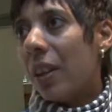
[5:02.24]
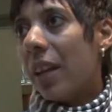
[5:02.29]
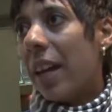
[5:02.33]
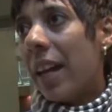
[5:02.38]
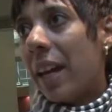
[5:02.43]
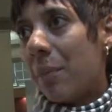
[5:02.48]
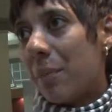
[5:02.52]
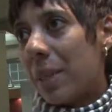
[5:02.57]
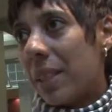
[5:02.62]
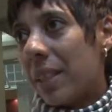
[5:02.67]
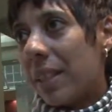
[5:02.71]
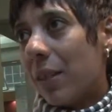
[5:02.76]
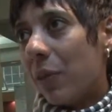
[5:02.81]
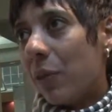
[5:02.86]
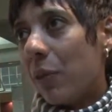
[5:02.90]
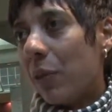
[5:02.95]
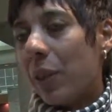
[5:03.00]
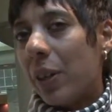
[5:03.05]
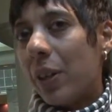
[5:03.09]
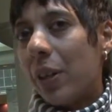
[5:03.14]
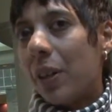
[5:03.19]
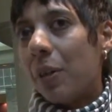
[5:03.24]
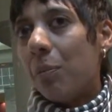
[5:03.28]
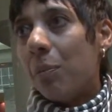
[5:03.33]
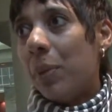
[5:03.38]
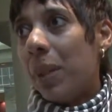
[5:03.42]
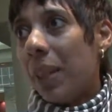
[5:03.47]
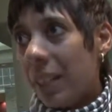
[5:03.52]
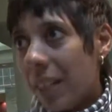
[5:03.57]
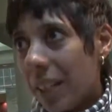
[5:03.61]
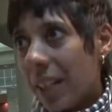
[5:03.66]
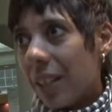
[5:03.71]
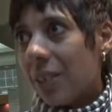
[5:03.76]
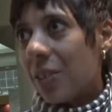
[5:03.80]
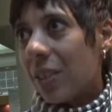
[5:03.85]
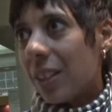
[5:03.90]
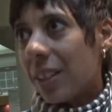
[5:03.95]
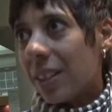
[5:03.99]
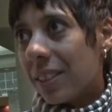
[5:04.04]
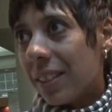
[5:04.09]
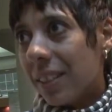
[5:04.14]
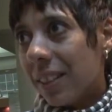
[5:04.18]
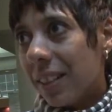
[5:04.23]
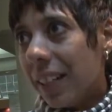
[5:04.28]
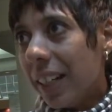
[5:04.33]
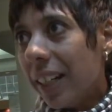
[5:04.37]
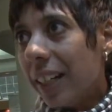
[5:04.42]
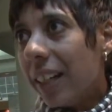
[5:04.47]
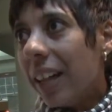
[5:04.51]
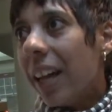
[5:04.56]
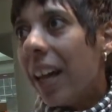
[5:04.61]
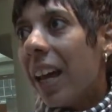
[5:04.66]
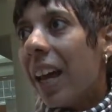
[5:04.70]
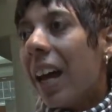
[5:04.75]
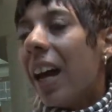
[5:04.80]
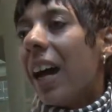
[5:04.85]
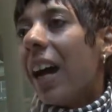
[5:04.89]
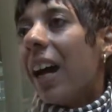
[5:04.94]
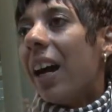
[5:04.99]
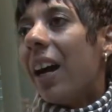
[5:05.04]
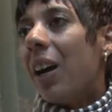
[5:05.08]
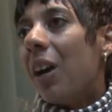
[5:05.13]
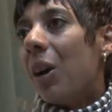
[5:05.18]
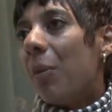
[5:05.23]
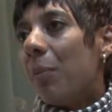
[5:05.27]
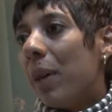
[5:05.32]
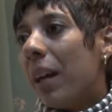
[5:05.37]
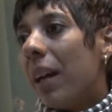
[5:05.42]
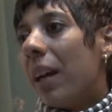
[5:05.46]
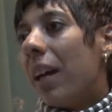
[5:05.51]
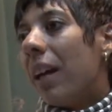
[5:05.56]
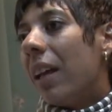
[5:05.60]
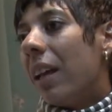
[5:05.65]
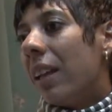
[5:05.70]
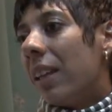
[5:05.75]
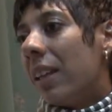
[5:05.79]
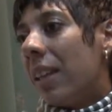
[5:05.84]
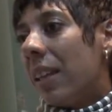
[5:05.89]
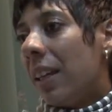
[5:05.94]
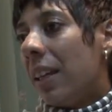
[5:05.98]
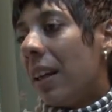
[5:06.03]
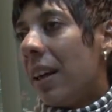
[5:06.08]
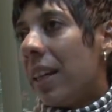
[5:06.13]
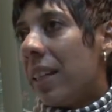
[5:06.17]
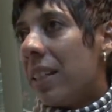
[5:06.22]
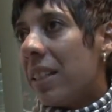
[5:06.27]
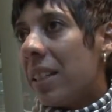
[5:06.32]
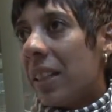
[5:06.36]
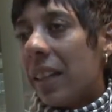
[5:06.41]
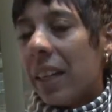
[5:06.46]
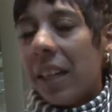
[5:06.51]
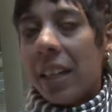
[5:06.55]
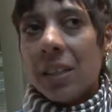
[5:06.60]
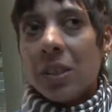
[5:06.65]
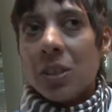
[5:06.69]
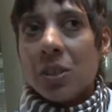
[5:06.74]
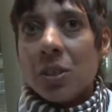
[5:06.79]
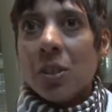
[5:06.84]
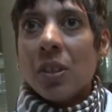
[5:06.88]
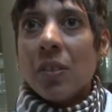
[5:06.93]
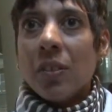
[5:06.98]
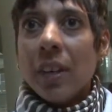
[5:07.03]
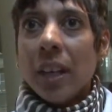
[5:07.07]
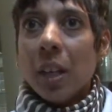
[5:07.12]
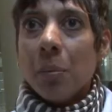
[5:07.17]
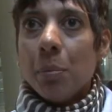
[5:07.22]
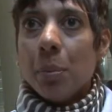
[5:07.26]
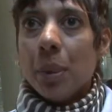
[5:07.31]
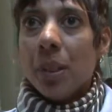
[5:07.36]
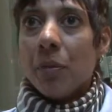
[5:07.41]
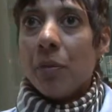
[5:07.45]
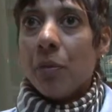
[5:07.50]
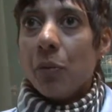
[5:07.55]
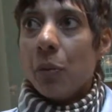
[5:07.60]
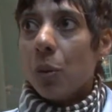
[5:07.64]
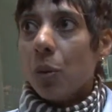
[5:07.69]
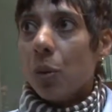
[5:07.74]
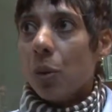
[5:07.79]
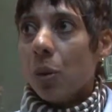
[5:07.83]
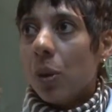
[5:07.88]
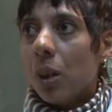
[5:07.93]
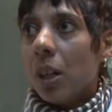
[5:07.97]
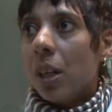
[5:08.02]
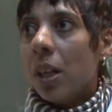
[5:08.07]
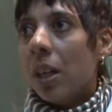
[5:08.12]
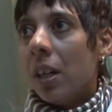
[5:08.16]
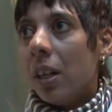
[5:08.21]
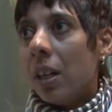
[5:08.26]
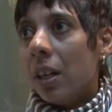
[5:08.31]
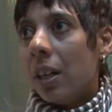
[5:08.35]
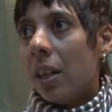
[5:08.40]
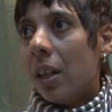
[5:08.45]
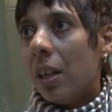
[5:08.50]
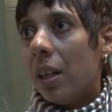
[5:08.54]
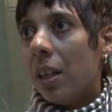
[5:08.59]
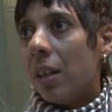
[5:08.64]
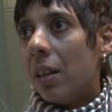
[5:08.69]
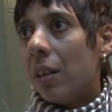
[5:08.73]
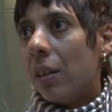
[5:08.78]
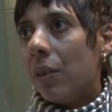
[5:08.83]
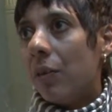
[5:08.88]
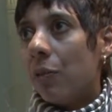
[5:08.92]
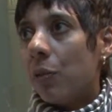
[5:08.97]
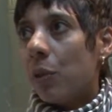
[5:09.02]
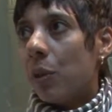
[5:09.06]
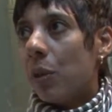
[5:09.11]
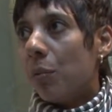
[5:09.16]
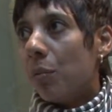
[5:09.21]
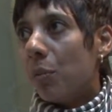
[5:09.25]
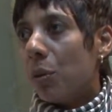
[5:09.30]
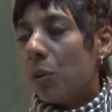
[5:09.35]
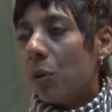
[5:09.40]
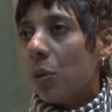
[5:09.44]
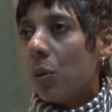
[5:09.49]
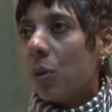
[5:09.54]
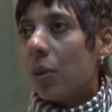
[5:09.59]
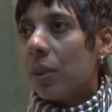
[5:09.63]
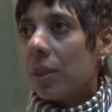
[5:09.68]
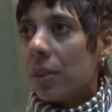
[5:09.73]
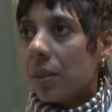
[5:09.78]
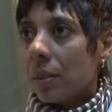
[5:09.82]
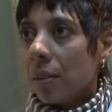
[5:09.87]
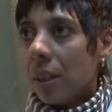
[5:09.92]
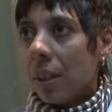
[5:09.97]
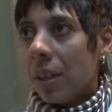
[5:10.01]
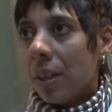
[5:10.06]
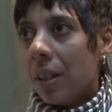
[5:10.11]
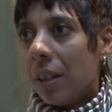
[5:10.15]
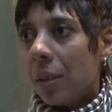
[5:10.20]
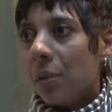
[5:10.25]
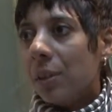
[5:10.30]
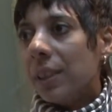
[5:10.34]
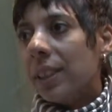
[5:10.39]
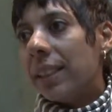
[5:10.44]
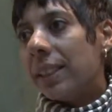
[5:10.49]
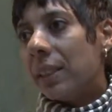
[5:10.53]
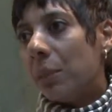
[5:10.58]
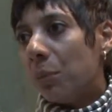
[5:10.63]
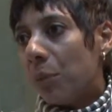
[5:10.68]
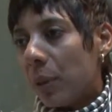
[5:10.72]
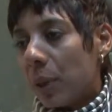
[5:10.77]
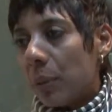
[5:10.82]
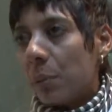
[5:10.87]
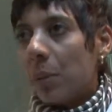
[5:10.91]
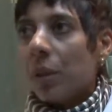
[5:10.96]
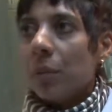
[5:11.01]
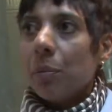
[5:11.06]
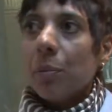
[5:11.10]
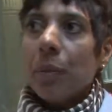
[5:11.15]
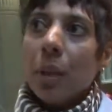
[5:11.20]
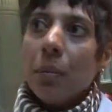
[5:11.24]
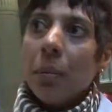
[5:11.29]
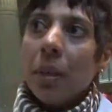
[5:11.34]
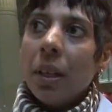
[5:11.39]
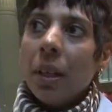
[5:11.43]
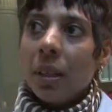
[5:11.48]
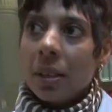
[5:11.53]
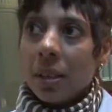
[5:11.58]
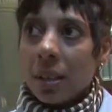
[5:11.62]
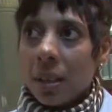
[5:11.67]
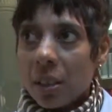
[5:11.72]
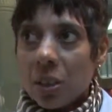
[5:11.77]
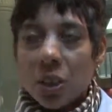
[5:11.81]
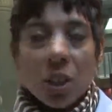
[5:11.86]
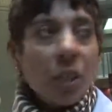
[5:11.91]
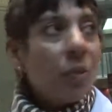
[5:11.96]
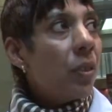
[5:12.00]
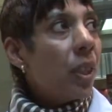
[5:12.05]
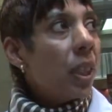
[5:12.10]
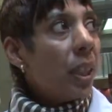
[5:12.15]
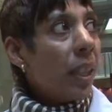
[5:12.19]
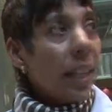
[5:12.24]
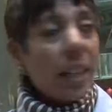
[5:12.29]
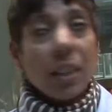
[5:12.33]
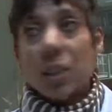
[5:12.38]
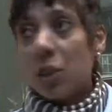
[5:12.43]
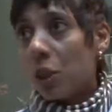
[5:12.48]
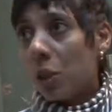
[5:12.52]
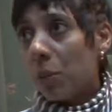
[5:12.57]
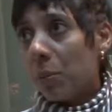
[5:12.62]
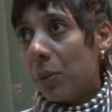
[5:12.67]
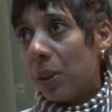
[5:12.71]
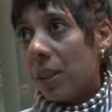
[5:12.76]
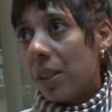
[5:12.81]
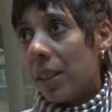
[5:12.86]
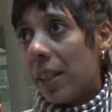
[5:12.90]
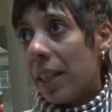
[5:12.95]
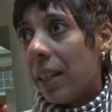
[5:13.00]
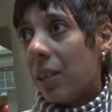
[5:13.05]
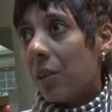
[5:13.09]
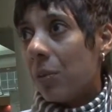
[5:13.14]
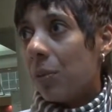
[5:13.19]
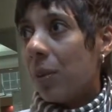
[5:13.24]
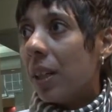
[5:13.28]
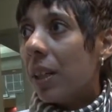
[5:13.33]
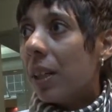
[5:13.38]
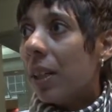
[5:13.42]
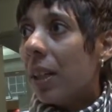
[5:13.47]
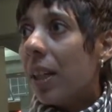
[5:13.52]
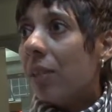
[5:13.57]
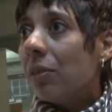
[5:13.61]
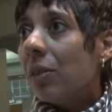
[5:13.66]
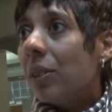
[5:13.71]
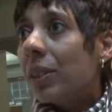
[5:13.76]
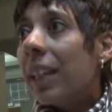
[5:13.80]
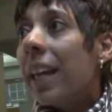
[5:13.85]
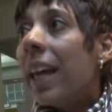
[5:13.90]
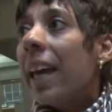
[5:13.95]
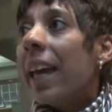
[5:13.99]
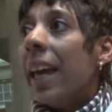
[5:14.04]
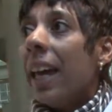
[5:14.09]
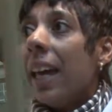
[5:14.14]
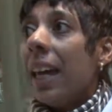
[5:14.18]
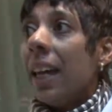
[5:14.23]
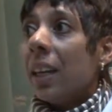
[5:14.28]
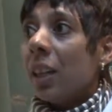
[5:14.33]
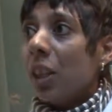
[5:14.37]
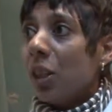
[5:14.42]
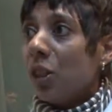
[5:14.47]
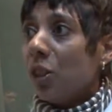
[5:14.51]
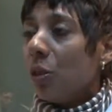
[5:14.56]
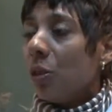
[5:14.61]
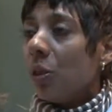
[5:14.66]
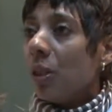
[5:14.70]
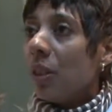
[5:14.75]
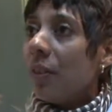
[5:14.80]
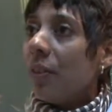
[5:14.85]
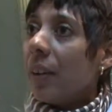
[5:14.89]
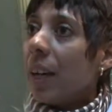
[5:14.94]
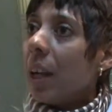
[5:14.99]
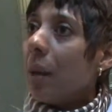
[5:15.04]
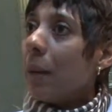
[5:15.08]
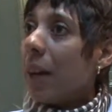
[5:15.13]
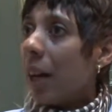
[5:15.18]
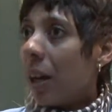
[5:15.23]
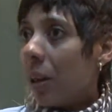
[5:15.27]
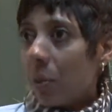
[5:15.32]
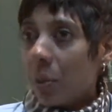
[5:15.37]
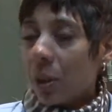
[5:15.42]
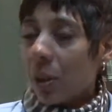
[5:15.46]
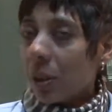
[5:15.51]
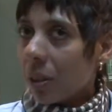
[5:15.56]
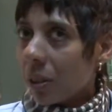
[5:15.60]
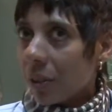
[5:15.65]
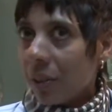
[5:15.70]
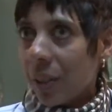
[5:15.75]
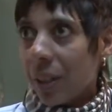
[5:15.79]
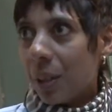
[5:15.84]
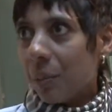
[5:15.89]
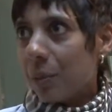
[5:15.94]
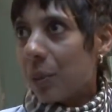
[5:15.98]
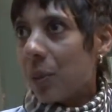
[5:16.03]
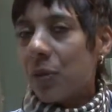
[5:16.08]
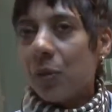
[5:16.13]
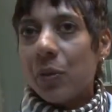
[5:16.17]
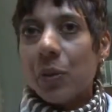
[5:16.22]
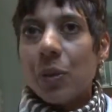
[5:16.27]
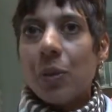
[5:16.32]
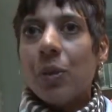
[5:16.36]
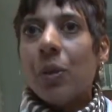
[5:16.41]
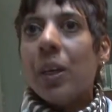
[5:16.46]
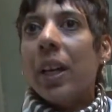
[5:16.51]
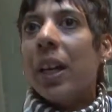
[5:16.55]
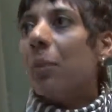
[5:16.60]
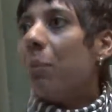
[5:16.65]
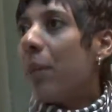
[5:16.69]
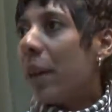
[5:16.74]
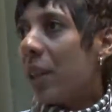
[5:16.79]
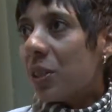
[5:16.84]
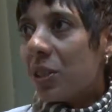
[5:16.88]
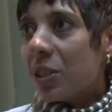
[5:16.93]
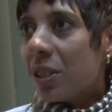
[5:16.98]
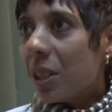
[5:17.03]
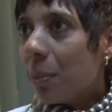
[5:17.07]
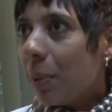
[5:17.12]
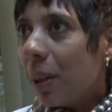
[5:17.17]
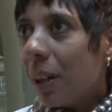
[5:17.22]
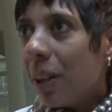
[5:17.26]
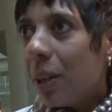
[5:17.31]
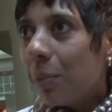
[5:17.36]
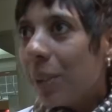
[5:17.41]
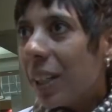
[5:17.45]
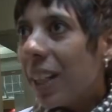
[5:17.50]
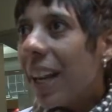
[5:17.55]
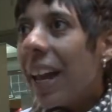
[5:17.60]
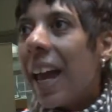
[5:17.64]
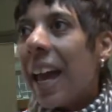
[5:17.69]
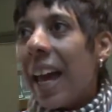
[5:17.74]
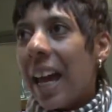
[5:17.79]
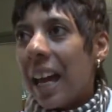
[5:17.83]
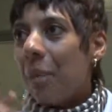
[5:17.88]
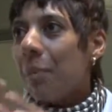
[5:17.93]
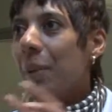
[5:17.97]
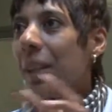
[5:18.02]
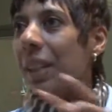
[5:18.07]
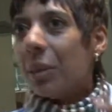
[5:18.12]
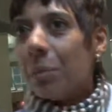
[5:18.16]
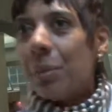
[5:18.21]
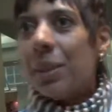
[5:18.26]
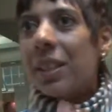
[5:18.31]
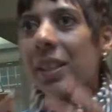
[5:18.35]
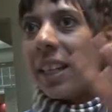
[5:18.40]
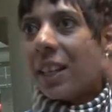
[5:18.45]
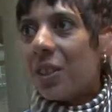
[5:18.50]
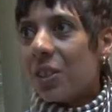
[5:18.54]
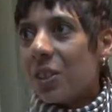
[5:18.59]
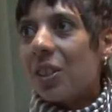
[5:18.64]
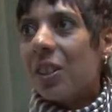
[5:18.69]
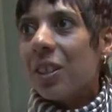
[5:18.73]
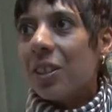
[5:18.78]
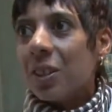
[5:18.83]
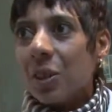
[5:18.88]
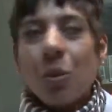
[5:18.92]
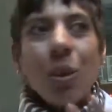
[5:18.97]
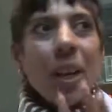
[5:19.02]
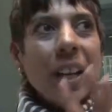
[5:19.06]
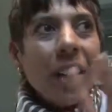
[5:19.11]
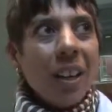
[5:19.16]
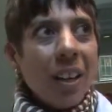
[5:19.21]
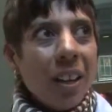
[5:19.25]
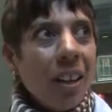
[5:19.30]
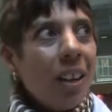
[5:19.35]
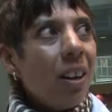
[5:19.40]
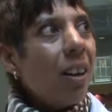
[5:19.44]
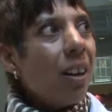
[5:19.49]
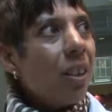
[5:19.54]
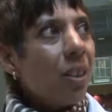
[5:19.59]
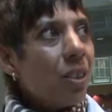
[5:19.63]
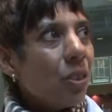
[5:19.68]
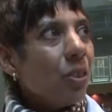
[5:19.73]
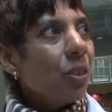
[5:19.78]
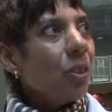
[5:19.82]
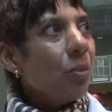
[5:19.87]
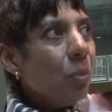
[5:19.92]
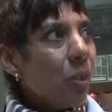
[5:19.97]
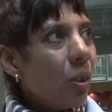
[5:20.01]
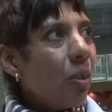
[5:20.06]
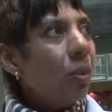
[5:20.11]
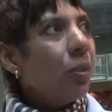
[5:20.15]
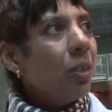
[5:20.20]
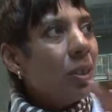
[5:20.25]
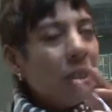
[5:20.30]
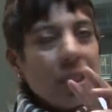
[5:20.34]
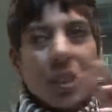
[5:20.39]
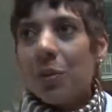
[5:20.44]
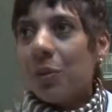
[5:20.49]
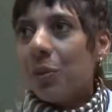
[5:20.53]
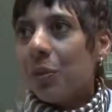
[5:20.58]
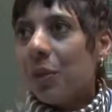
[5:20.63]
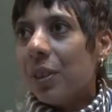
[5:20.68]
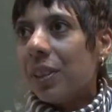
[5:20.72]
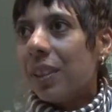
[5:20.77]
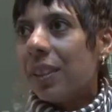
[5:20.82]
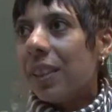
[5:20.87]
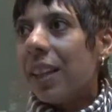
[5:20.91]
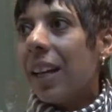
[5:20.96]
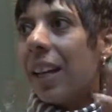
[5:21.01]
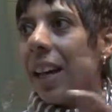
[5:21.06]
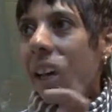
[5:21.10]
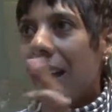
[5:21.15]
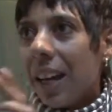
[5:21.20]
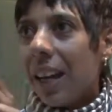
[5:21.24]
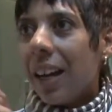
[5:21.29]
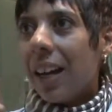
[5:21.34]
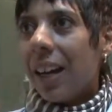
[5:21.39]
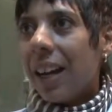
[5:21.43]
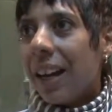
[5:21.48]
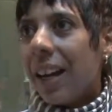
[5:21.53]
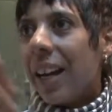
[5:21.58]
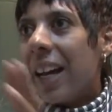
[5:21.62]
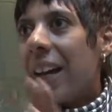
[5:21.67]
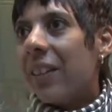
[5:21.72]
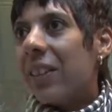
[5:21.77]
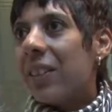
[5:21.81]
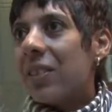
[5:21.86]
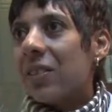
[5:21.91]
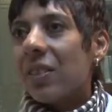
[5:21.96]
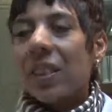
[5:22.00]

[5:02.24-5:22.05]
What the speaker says: the MSF pediatric side. The idea is to develop it for a more, I wouldn't say simplified, but maybe a task shifting down to community health worker levels. You can develop algorithms for inpatient department. I mean, the potential is quite large onto what all the different areas